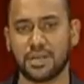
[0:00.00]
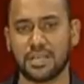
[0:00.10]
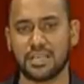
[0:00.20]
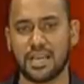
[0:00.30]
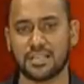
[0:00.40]

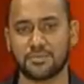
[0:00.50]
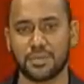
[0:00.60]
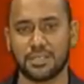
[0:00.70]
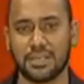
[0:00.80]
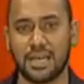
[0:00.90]
Play has
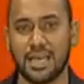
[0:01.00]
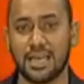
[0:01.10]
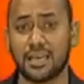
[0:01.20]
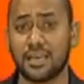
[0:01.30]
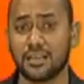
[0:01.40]
been
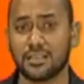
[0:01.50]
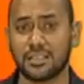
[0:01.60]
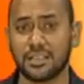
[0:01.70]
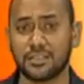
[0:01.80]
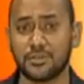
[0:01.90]

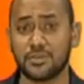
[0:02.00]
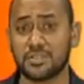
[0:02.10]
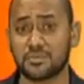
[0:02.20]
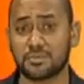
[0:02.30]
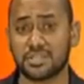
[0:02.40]
hailed and
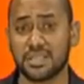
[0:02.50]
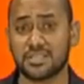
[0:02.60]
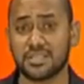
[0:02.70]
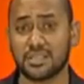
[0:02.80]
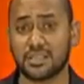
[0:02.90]
users
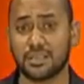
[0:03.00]
says it